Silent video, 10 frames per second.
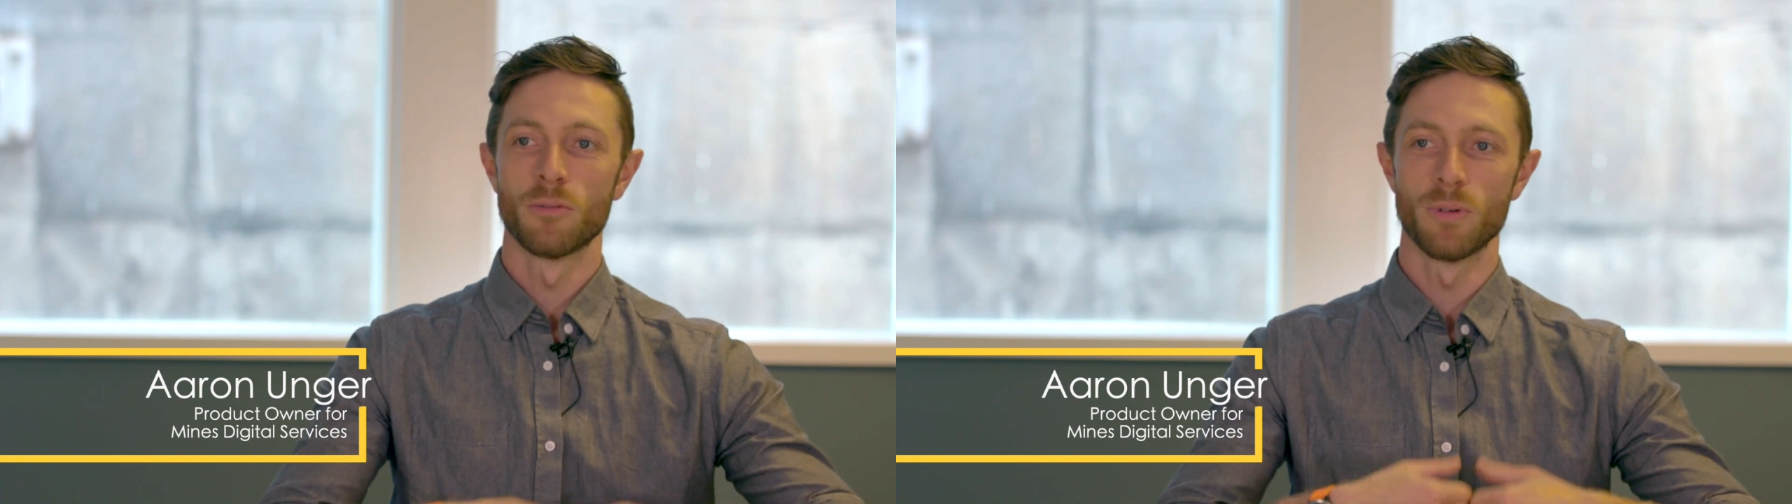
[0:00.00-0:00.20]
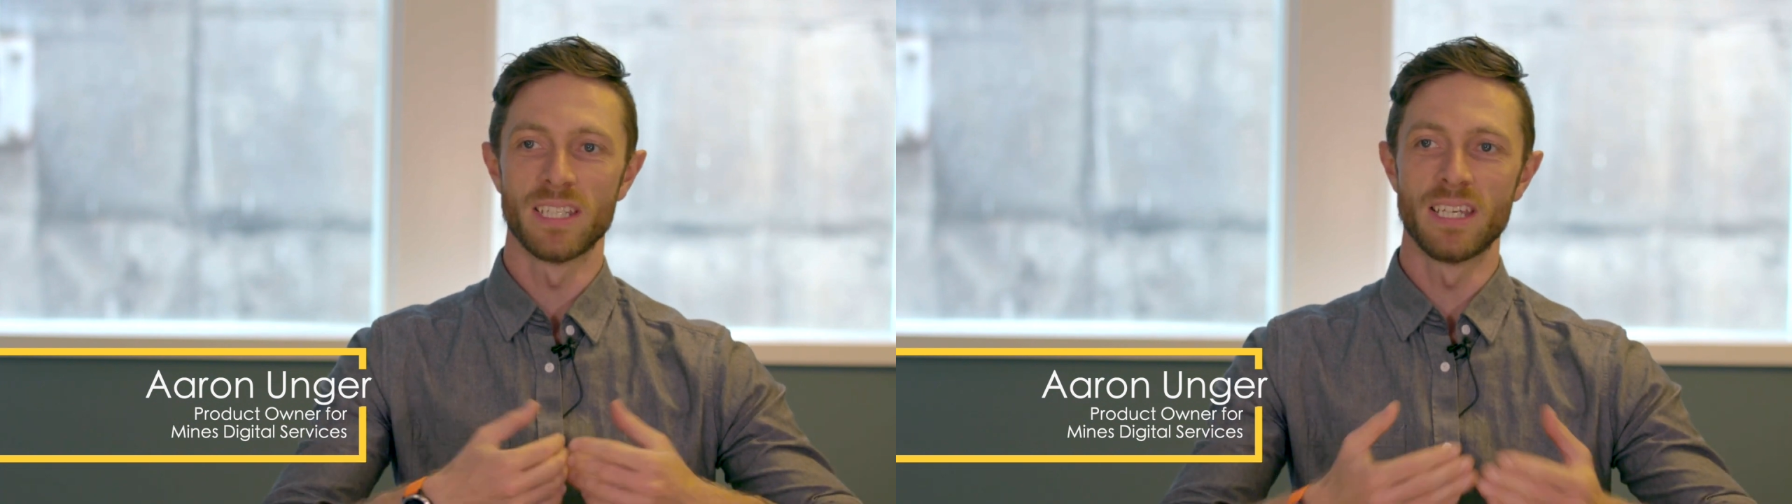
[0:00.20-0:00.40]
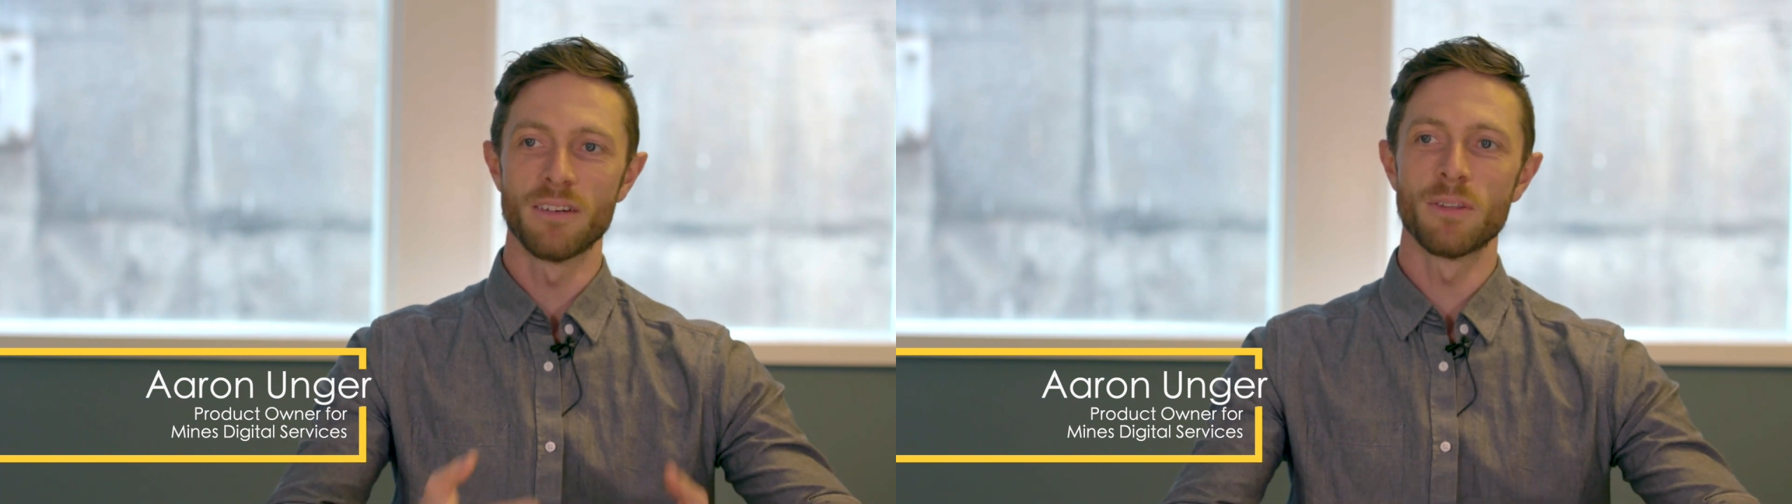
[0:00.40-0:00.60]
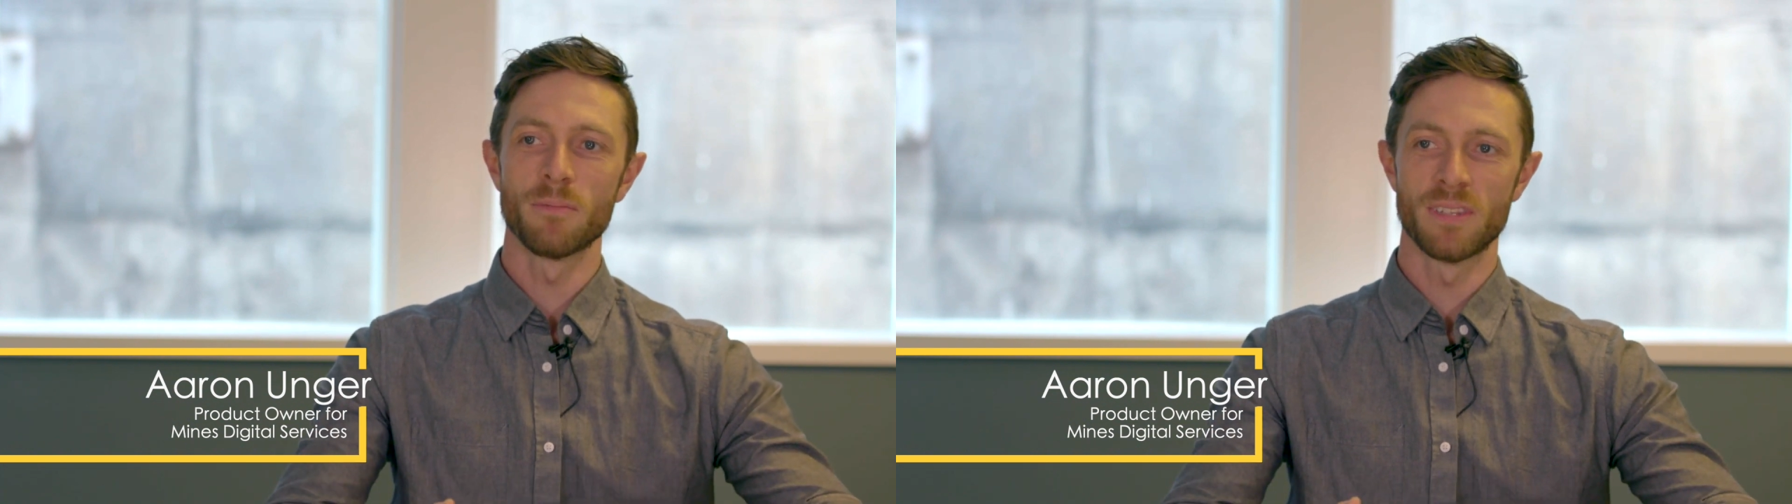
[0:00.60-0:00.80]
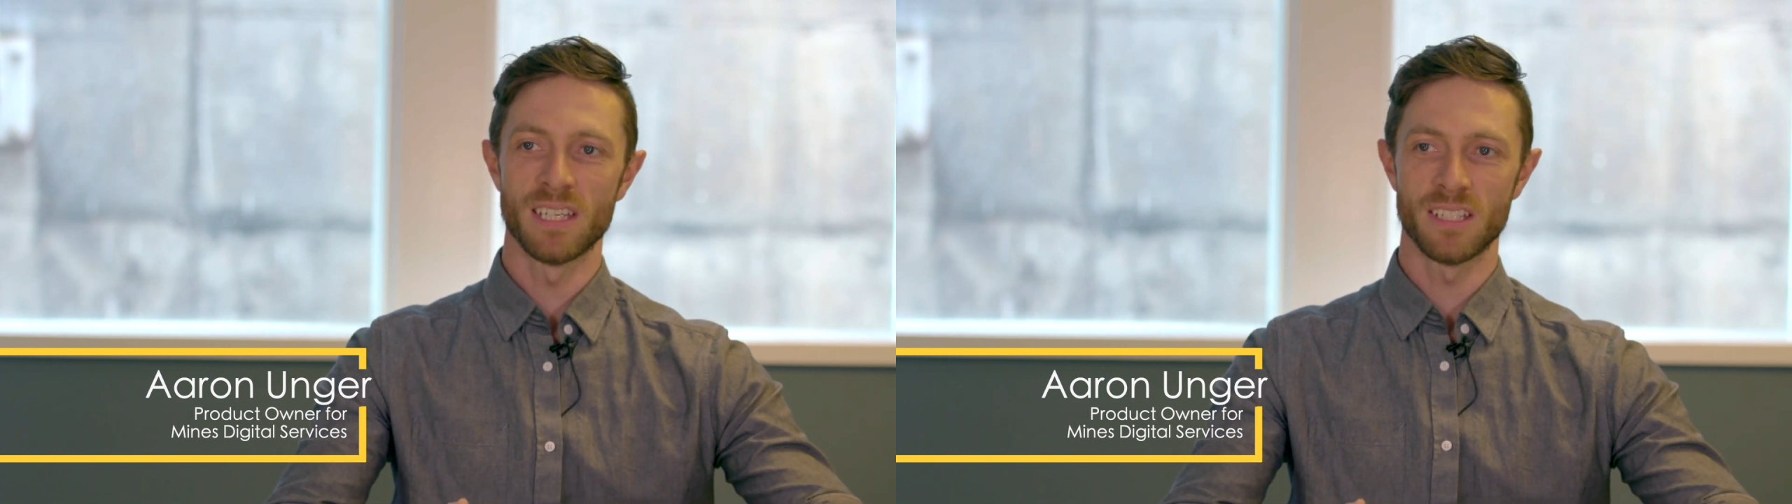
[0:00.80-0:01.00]
we give
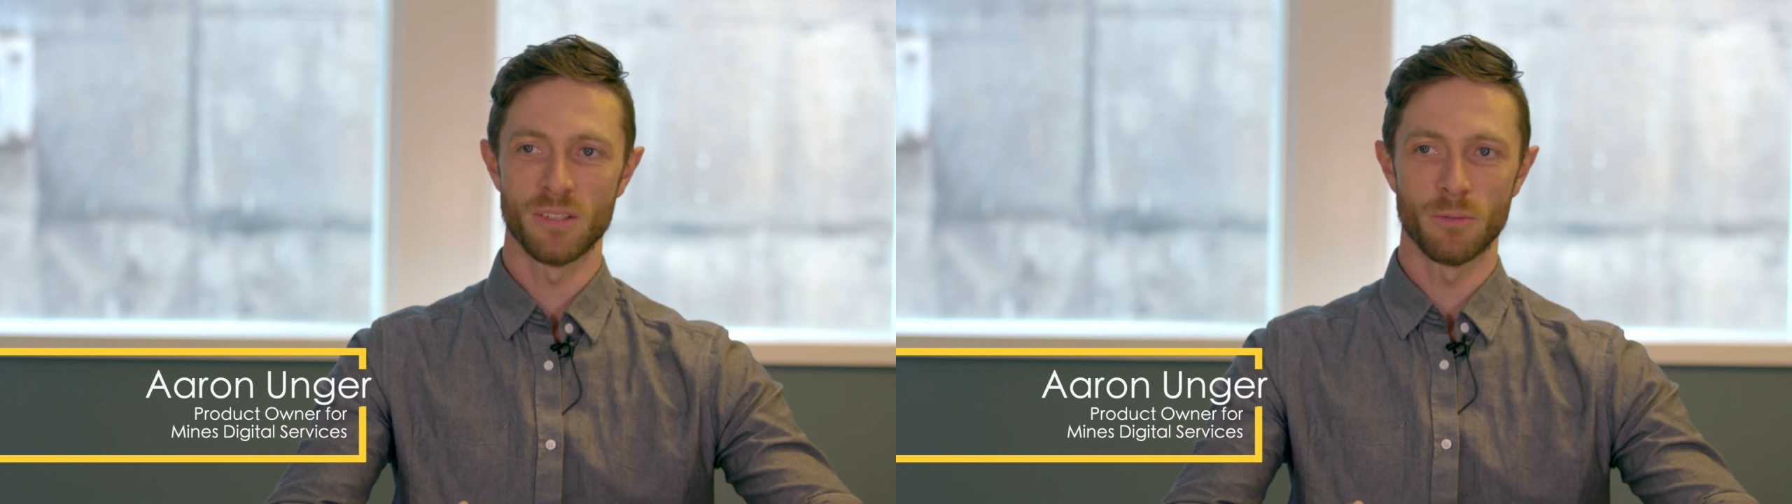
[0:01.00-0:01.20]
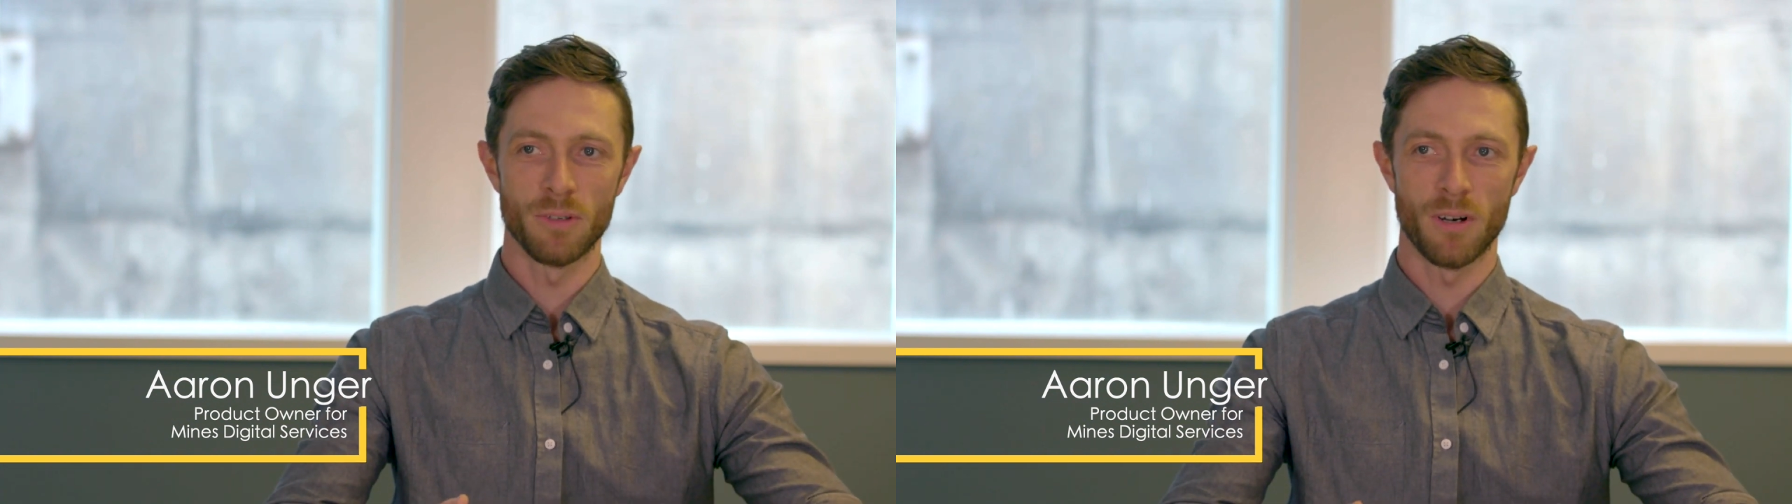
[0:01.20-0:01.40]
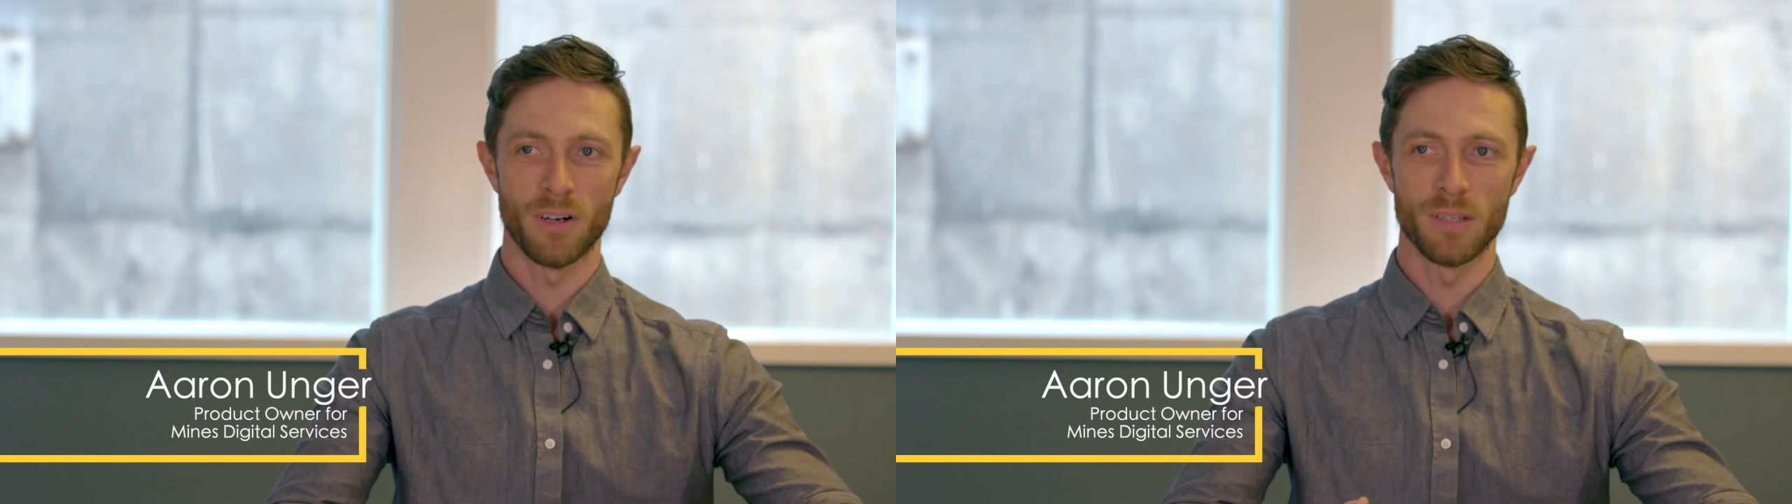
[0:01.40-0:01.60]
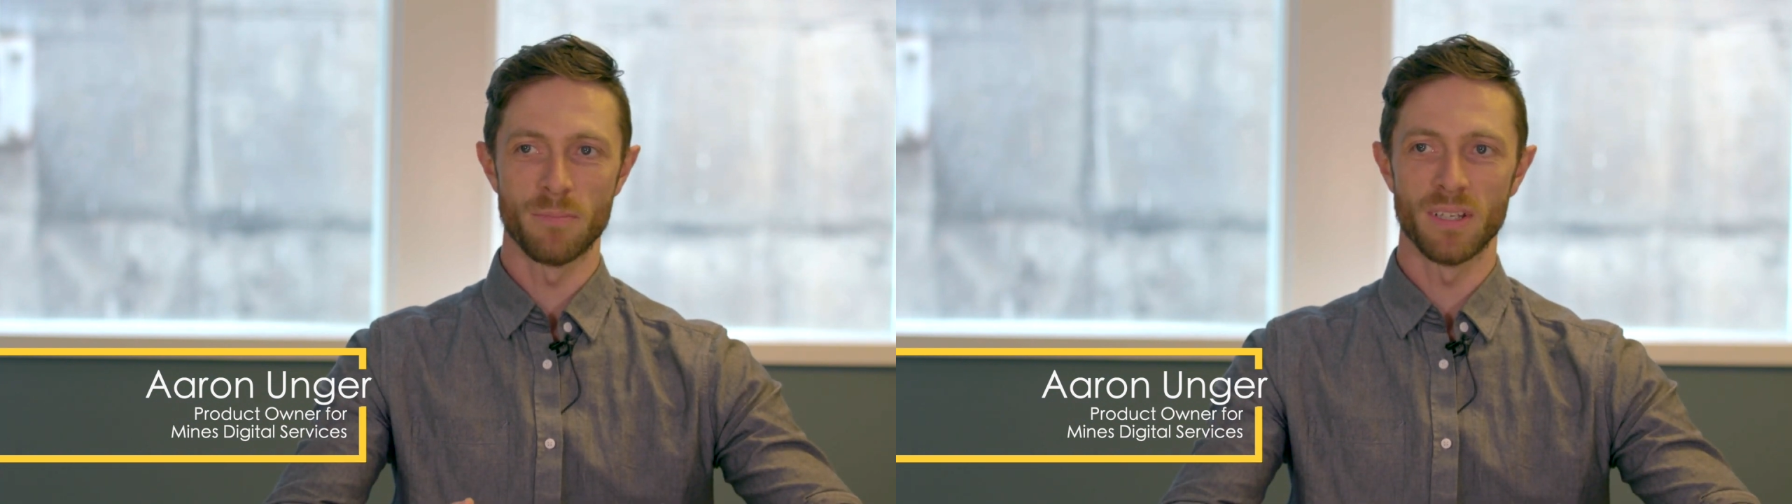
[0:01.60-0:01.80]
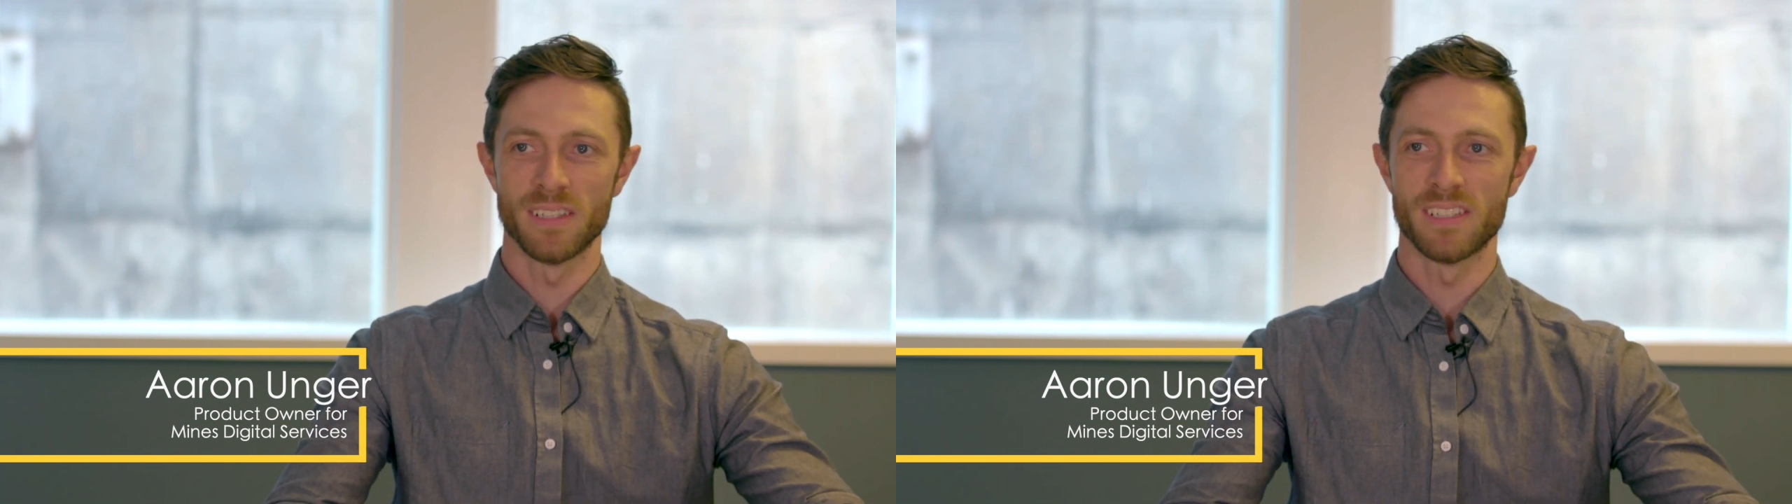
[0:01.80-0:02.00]
them things that we've already
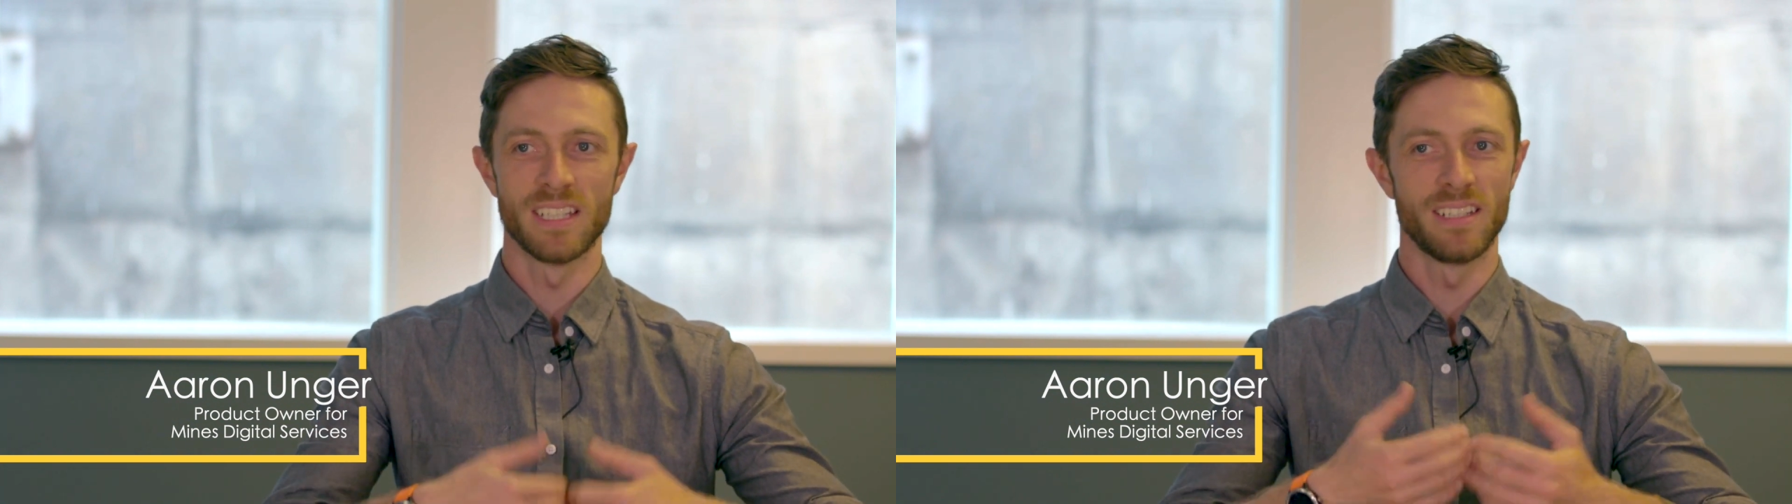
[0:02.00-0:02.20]
built and say,